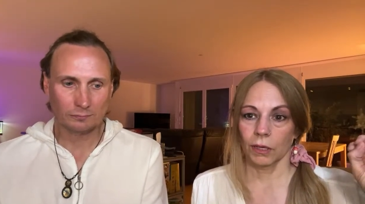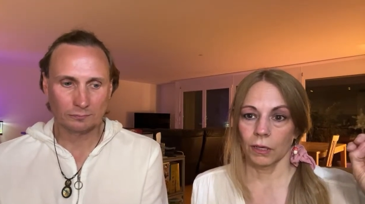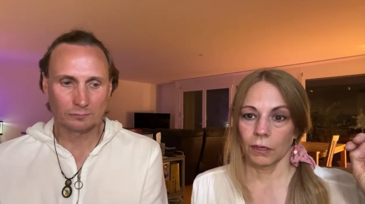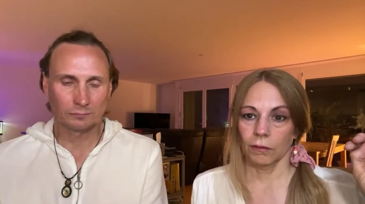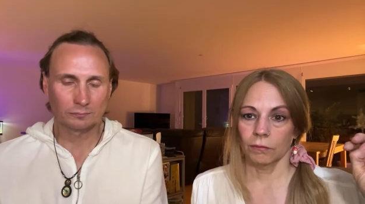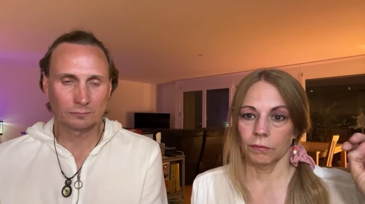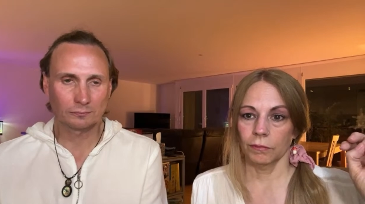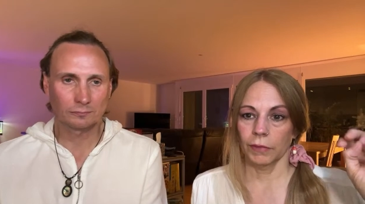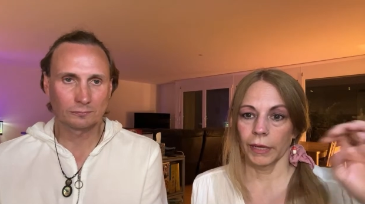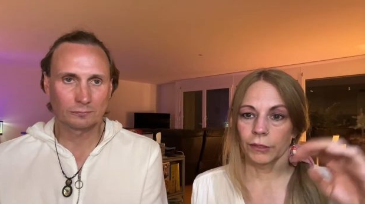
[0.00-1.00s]
Speaker 1: um,
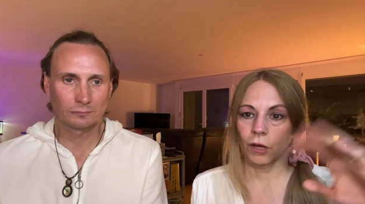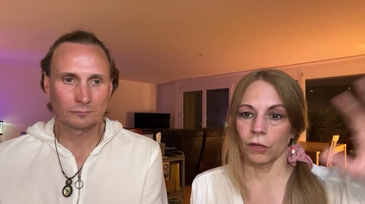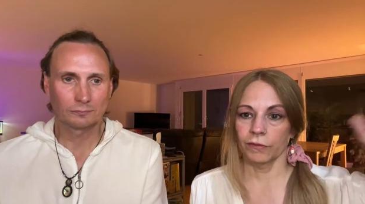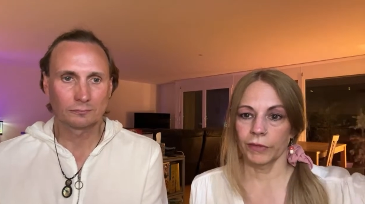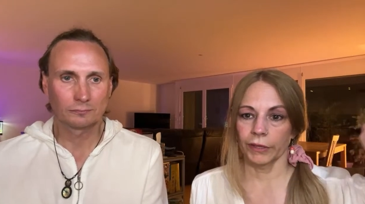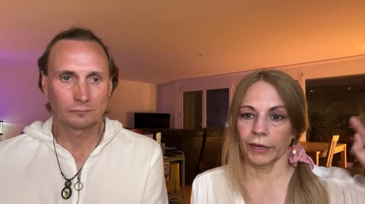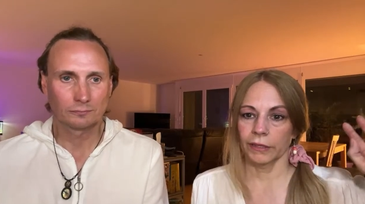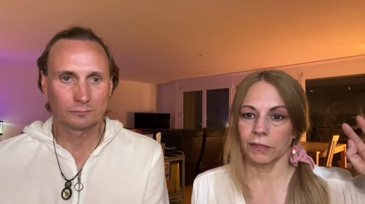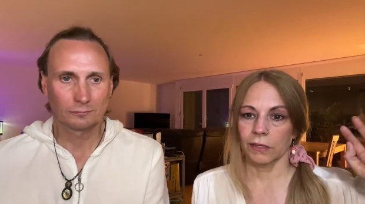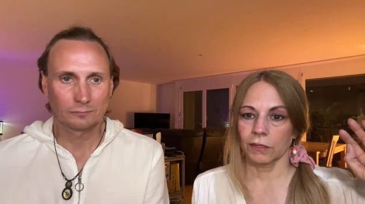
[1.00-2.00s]
and all of their
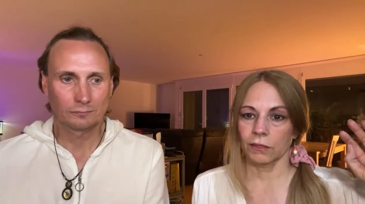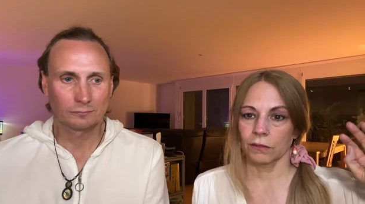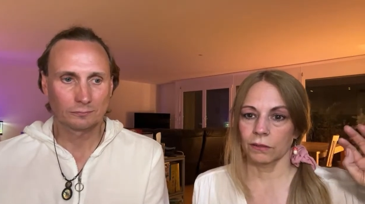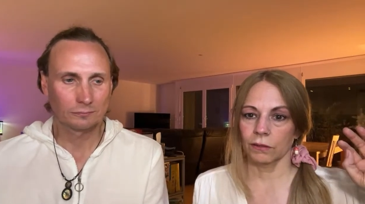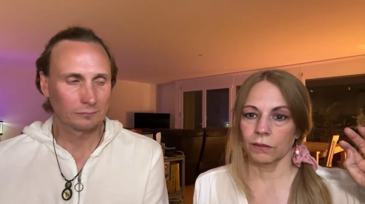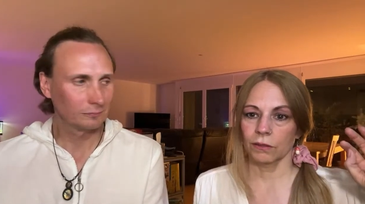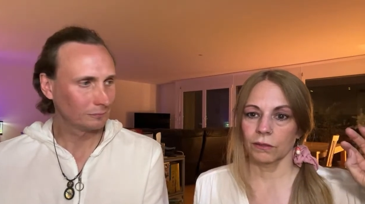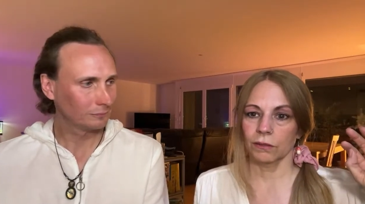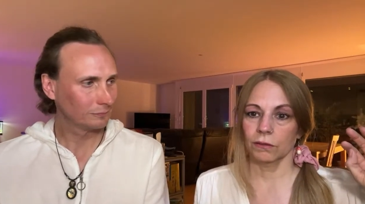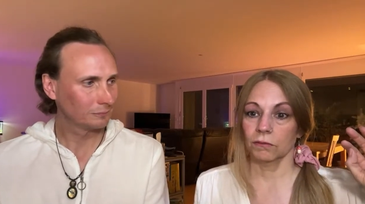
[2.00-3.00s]

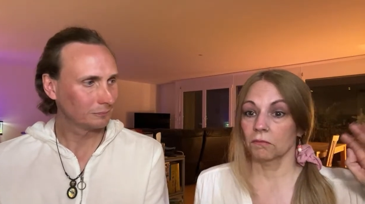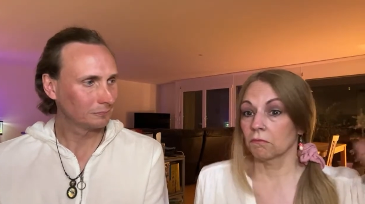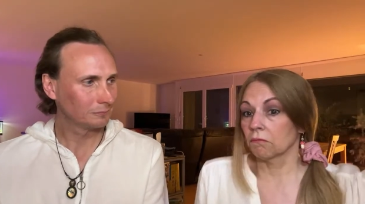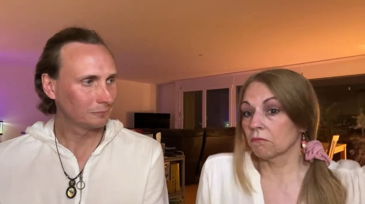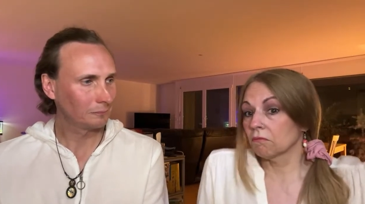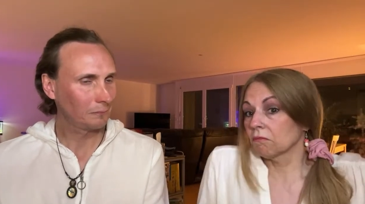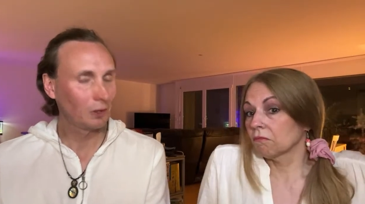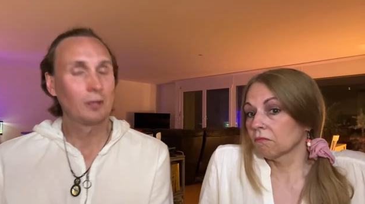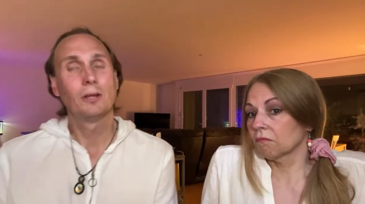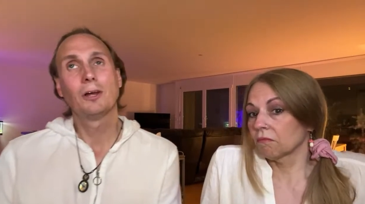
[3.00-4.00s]
ancestors.
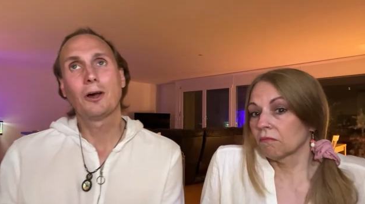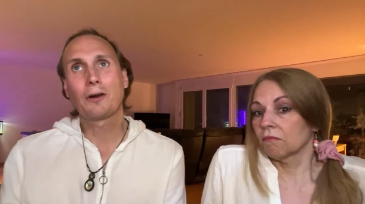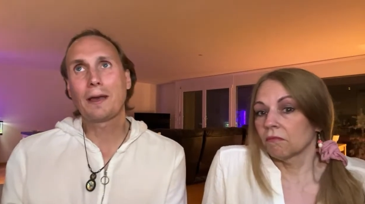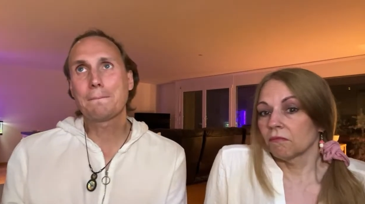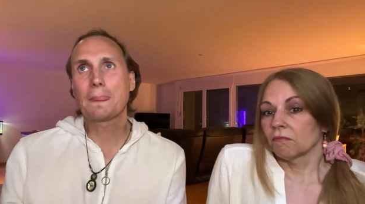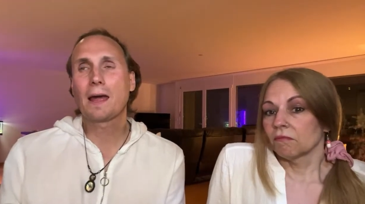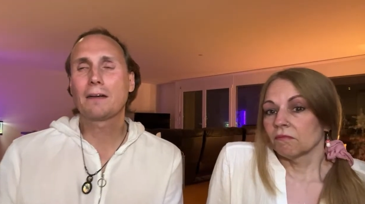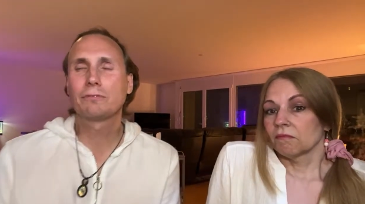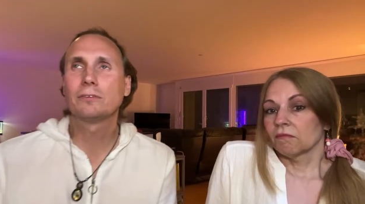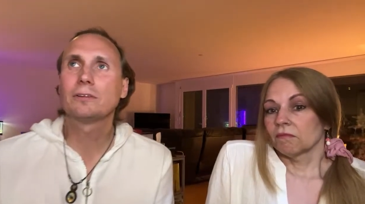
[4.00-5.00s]
Speaker 2: Okay, I've,
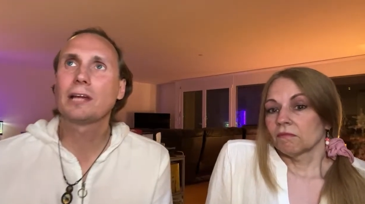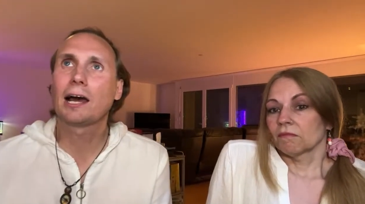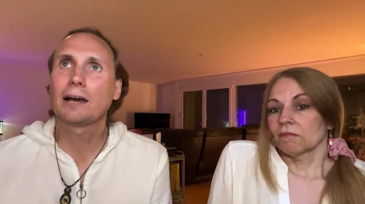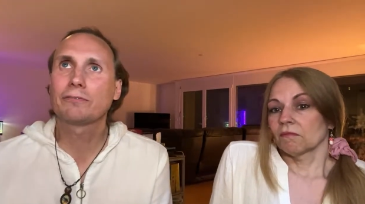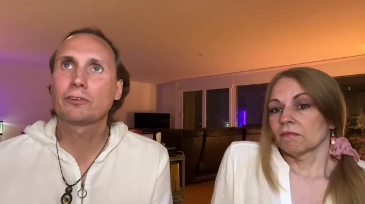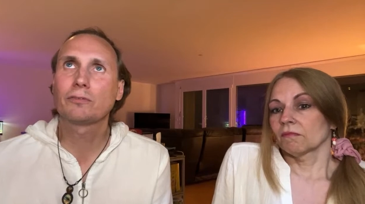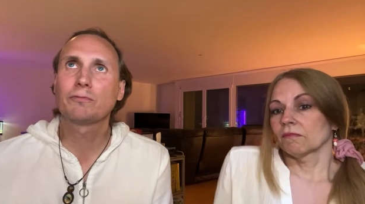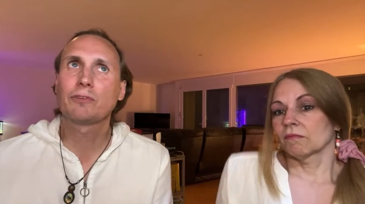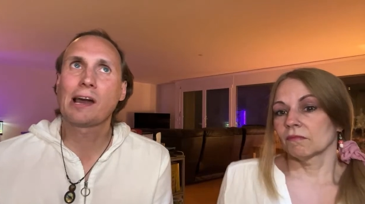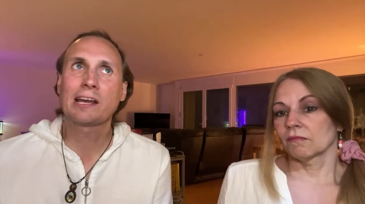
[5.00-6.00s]
yeah, I've,
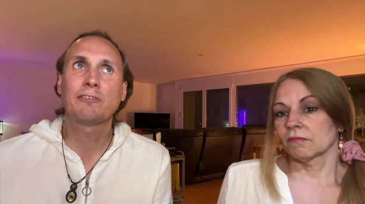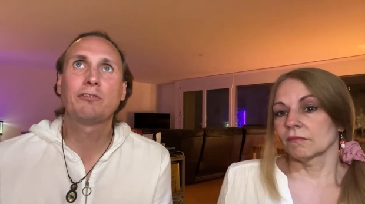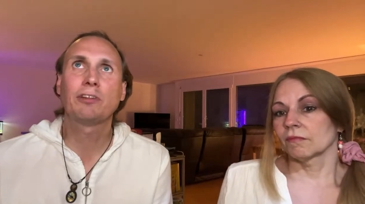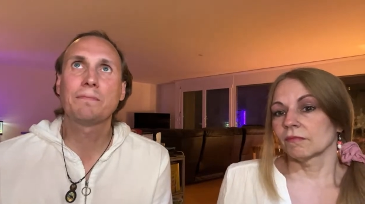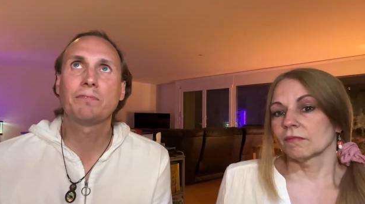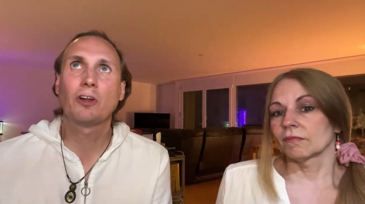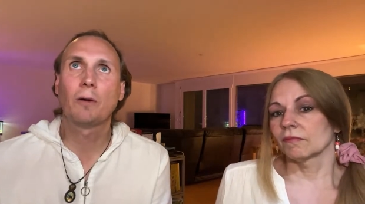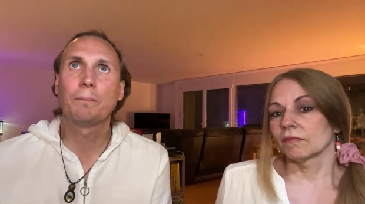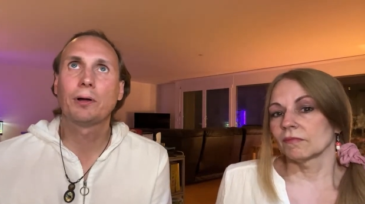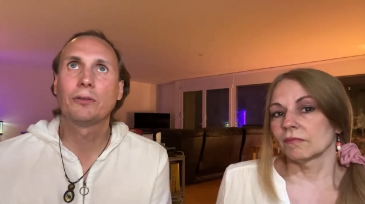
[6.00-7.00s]
I kind of flip
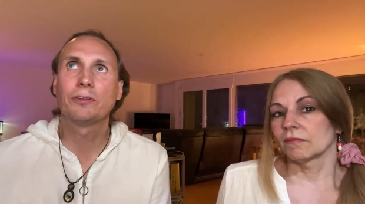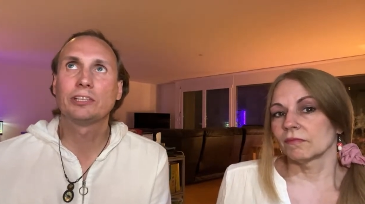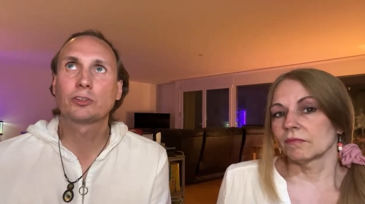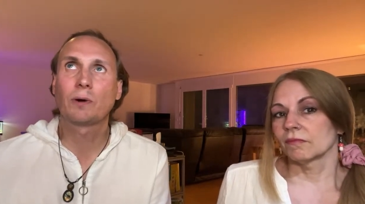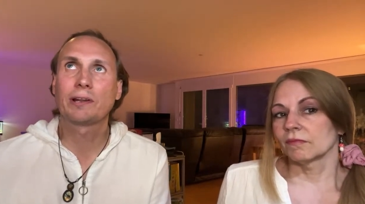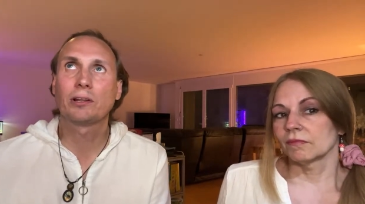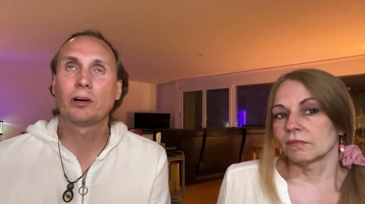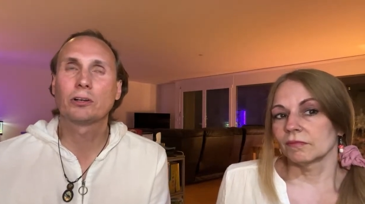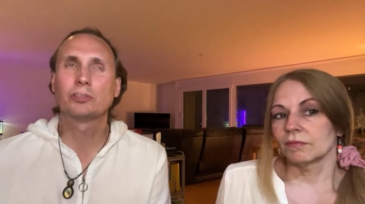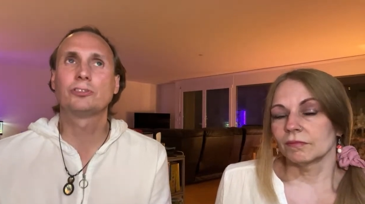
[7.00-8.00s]
flop on this quite a
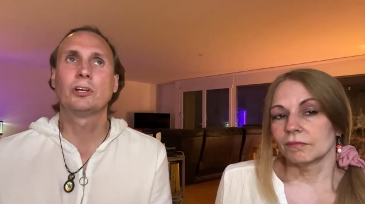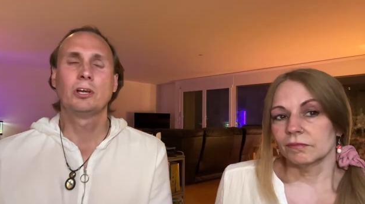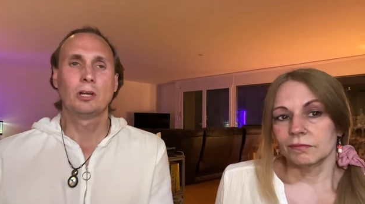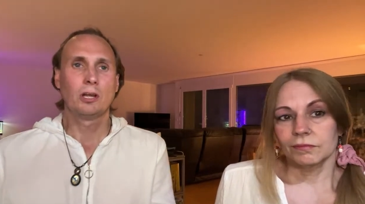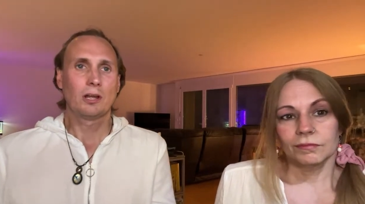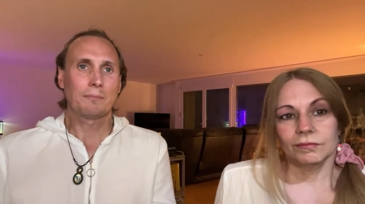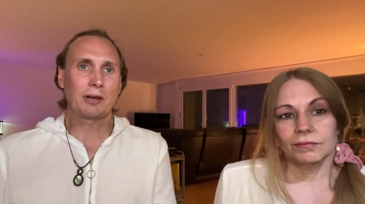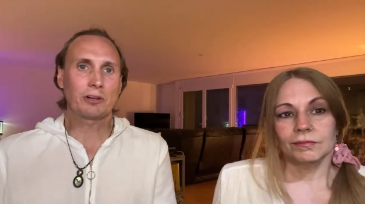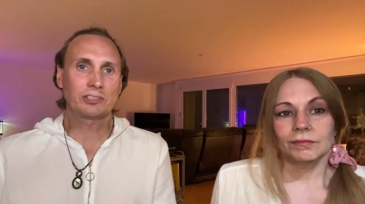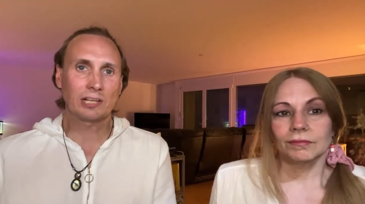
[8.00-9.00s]
lot because my
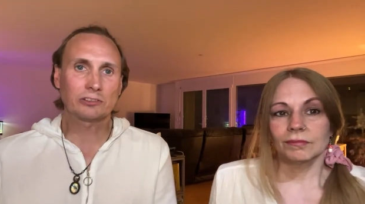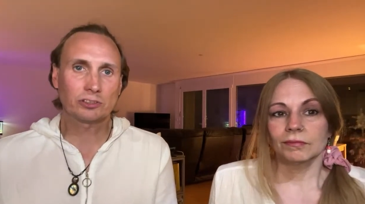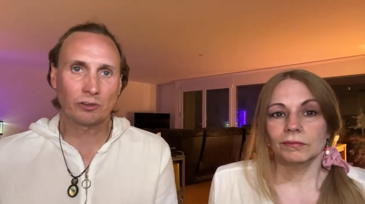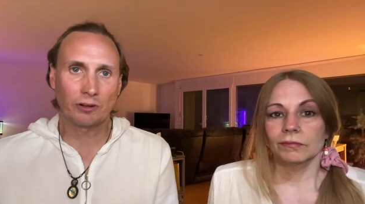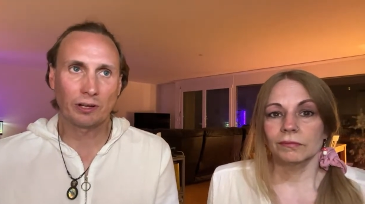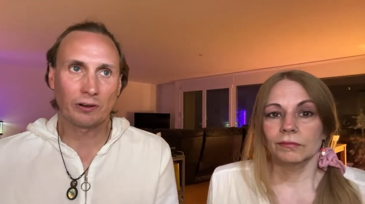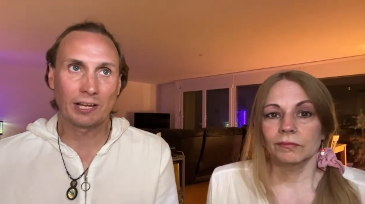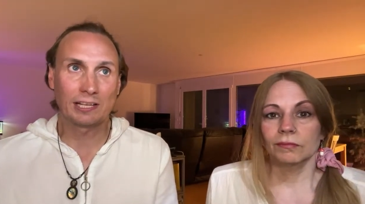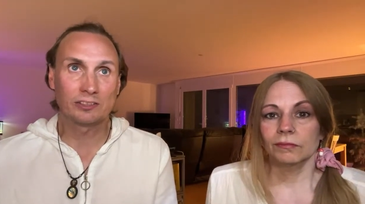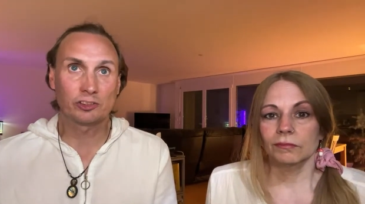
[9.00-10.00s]
honest answer on, on
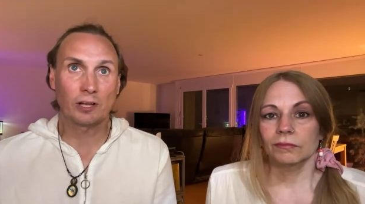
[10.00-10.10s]
it is